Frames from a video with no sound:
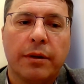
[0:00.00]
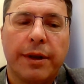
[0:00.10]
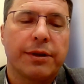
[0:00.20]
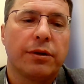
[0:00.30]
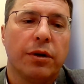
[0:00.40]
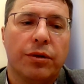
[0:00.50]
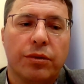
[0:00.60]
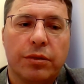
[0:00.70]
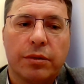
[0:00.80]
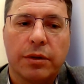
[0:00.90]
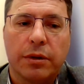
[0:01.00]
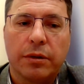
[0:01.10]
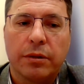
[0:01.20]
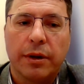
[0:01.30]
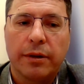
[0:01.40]
Yes and no,
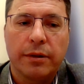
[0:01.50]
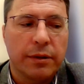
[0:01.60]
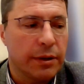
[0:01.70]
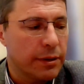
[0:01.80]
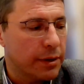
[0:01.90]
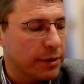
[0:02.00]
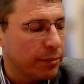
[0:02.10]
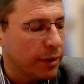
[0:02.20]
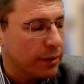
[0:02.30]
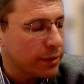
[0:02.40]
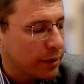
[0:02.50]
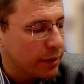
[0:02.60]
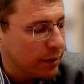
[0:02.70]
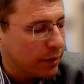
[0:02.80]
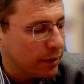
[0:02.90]
and it's the simple
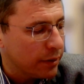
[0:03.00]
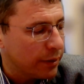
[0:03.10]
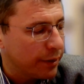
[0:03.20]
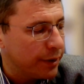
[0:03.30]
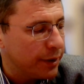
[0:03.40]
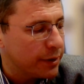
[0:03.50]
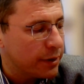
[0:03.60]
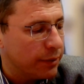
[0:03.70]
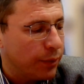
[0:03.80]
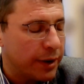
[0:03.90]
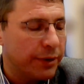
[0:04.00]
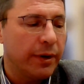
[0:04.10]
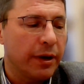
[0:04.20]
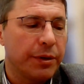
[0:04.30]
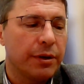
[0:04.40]
answer. The thing is, we're
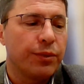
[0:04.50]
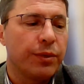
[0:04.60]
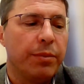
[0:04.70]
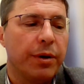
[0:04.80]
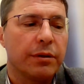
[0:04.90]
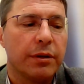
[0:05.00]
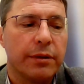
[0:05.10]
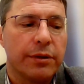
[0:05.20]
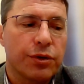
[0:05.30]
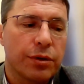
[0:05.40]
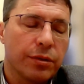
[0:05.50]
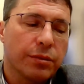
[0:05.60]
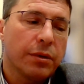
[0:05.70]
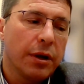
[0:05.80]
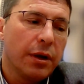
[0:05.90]
developing it with a partner.
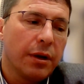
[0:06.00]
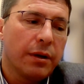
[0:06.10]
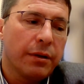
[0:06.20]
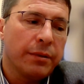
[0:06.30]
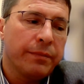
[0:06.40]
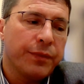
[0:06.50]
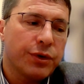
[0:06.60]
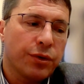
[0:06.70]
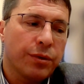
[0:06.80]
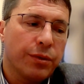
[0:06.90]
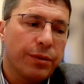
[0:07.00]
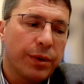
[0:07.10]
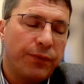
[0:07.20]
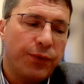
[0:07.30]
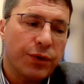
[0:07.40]
So
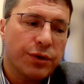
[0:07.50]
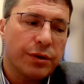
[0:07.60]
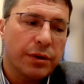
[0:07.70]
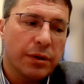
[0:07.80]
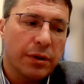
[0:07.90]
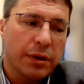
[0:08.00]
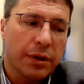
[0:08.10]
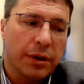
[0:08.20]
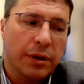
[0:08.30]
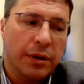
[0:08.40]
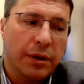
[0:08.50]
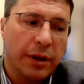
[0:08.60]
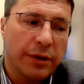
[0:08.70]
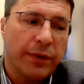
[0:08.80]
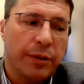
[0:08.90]
we first,
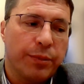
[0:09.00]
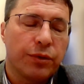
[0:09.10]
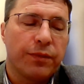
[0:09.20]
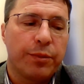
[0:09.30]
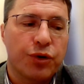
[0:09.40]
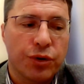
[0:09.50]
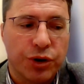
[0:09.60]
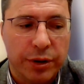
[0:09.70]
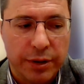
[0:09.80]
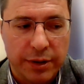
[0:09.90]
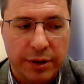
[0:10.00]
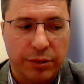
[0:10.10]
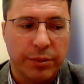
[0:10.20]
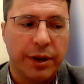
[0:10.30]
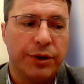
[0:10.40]
in development of a project, it's a
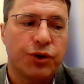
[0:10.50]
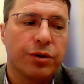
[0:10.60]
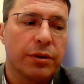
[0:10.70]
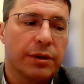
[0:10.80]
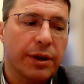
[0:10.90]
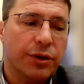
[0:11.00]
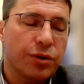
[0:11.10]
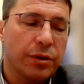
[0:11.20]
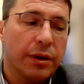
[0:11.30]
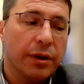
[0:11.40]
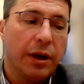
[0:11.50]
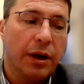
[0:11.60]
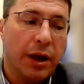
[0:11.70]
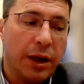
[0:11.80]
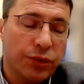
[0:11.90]
combination. It's actually
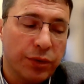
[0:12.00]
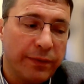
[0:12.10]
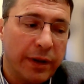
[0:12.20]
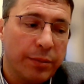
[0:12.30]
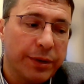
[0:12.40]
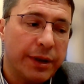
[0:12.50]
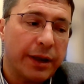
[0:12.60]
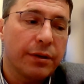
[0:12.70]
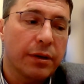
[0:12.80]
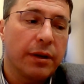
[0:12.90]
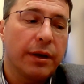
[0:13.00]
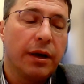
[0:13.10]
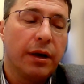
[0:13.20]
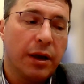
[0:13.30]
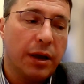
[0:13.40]
how to develop it technically,
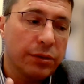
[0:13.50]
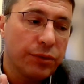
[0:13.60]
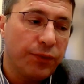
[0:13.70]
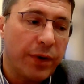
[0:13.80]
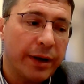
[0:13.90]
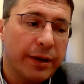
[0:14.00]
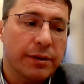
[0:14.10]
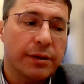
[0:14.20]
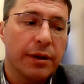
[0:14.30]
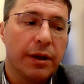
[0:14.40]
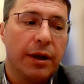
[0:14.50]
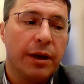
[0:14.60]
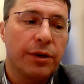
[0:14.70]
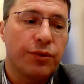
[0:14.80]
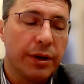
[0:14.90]
how to finance,
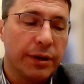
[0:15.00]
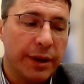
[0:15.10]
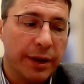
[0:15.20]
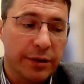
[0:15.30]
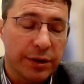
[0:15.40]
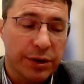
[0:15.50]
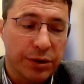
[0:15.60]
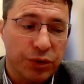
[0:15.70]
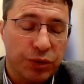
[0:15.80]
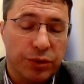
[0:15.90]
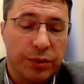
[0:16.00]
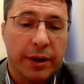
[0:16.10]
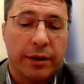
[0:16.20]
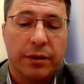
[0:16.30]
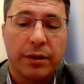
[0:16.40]
and really take a decision to do
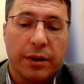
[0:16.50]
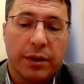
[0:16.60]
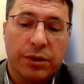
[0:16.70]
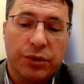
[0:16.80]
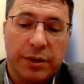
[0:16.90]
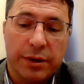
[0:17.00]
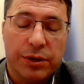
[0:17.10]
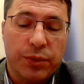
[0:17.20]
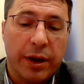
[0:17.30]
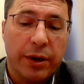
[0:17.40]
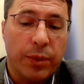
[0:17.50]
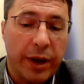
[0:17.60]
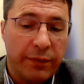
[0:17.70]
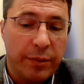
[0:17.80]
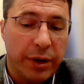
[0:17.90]
that. So since we have
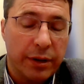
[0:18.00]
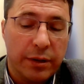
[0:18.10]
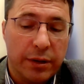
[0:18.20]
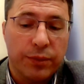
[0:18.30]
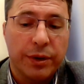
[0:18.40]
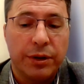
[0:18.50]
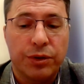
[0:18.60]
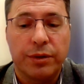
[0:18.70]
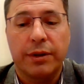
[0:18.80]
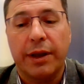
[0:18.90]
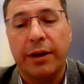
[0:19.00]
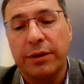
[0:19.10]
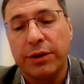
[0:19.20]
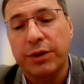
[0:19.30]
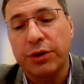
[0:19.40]
a partner, we need to take
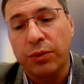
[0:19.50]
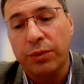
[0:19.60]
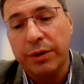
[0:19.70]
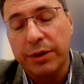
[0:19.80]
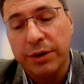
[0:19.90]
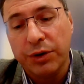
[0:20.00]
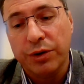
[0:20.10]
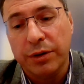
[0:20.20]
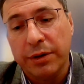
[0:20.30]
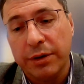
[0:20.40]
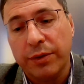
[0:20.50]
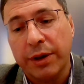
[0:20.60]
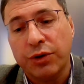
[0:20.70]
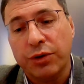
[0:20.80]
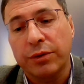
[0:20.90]
all the decisions in
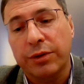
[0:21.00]
relation to